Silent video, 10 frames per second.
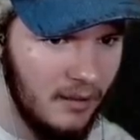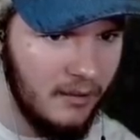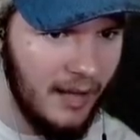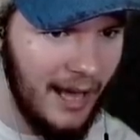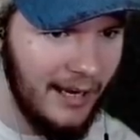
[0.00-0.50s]

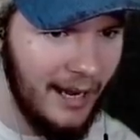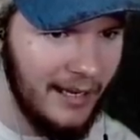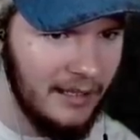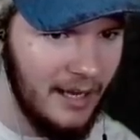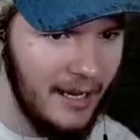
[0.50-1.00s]
that I
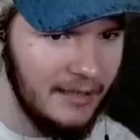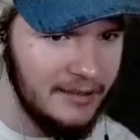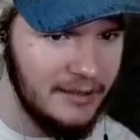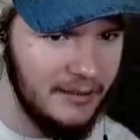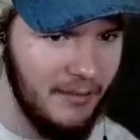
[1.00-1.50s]

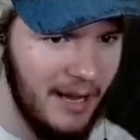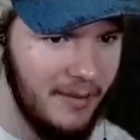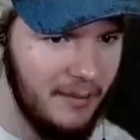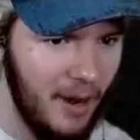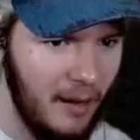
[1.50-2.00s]
guess
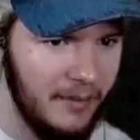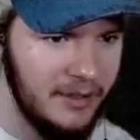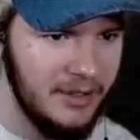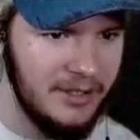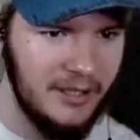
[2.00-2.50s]
maybe mommy
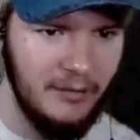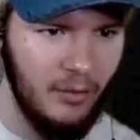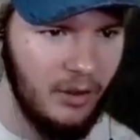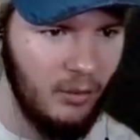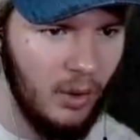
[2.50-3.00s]
just didn't
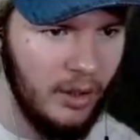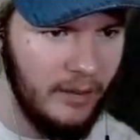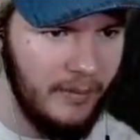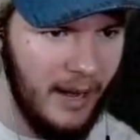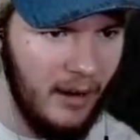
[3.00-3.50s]
want to worry
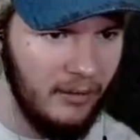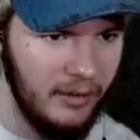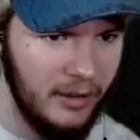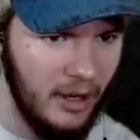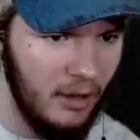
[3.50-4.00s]
about.
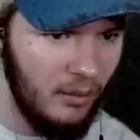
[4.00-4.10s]
You know,